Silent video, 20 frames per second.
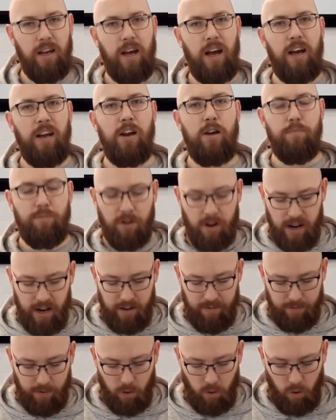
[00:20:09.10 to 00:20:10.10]
And I pray
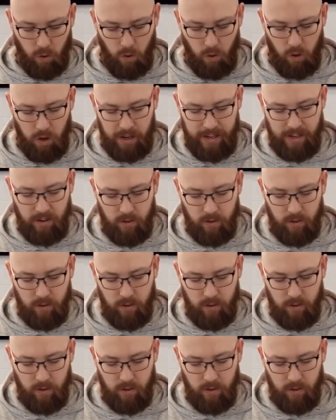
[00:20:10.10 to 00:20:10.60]
for all in